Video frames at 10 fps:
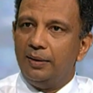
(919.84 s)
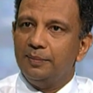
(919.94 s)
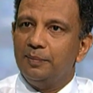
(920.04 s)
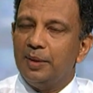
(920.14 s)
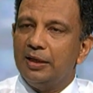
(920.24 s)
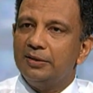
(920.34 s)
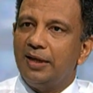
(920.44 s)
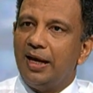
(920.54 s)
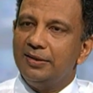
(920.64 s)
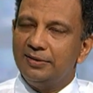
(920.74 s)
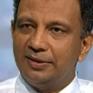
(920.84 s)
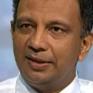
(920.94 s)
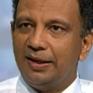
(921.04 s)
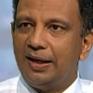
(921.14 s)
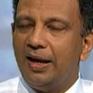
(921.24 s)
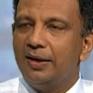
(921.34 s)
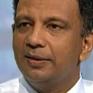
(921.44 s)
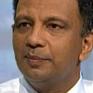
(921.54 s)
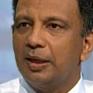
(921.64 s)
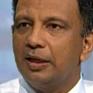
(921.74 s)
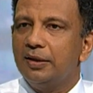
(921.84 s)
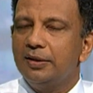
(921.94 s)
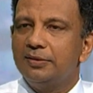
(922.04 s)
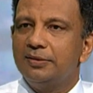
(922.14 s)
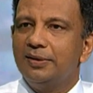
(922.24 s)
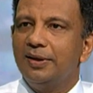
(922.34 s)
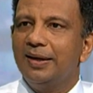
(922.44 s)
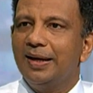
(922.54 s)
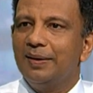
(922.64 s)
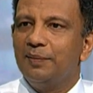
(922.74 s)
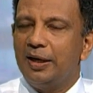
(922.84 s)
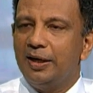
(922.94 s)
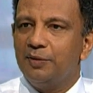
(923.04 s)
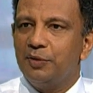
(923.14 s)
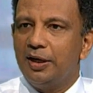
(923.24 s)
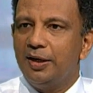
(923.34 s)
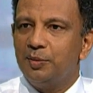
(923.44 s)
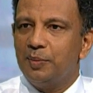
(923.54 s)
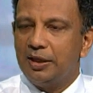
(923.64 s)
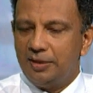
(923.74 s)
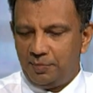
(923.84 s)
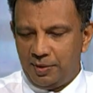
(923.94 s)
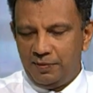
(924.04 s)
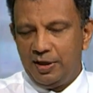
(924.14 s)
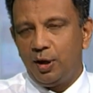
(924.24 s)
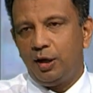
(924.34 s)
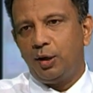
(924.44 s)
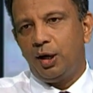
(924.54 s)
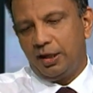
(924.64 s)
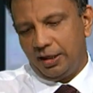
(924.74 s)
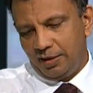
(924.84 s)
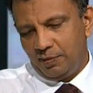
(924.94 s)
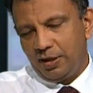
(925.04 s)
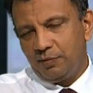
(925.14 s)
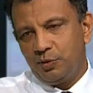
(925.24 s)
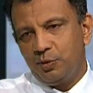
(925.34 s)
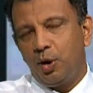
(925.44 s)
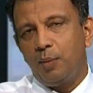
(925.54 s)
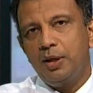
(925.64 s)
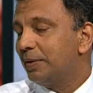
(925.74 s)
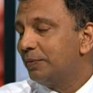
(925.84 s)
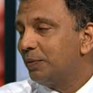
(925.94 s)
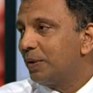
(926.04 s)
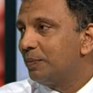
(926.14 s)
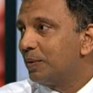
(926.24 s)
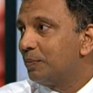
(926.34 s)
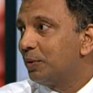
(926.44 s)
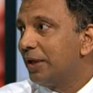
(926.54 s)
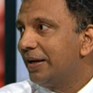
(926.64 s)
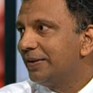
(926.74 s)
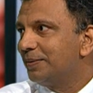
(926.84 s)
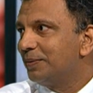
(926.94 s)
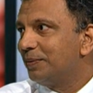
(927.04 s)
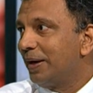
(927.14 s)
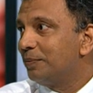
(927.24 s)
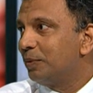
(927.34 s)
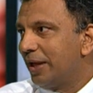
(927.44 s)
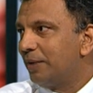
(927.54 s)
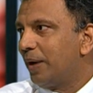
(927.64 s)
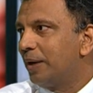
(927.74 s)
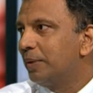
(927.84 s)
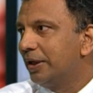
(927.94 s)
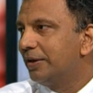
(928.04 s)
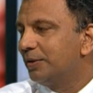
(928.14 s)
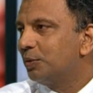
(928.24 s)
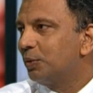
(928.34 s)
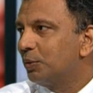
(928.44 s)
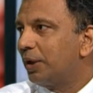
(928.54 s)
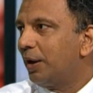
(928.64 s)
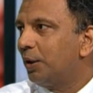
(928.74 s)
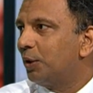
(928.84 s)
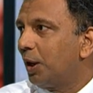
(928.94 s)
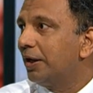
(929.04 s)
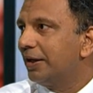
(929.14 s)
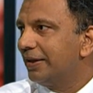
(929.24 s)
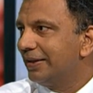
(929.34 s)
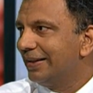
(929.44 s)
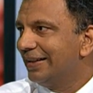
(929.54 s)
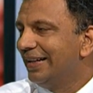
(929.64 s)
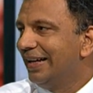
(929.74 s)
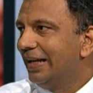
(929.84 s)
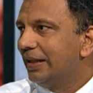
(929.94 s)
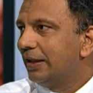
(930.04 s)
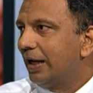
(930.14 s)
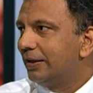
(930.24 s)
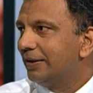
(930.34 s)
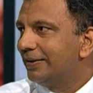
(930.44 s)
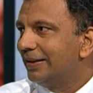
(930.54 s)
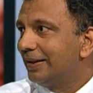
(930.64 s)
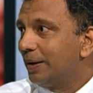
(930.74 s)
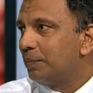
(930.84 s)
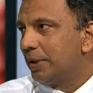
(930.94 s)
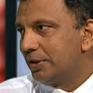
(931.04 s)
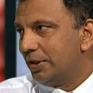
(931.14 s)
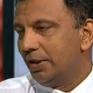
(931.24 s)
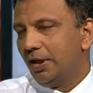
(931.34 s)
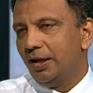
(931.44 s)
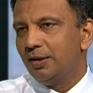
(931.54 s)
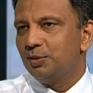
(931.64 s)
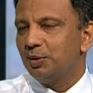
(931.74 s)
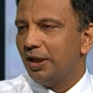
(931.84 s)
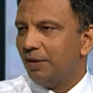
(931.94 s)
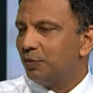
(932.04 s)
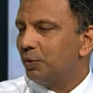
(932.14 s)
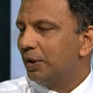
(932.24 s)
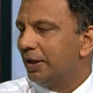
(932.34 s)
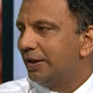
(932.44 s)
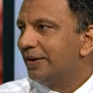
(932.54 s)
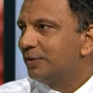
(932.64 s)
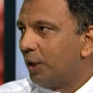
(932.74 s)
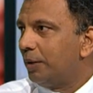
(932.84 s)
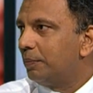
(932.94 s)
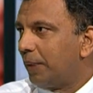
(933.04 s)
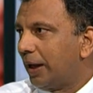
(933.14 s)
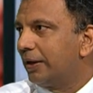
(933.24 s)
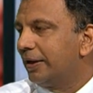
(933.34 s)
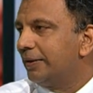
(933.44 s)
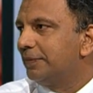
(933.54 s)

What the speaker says: Because ice because it's very difficult, because we will not tolerate even if you normal for more than 1 minute. So you cannot tolerate the temperature. So therefore it is not practical.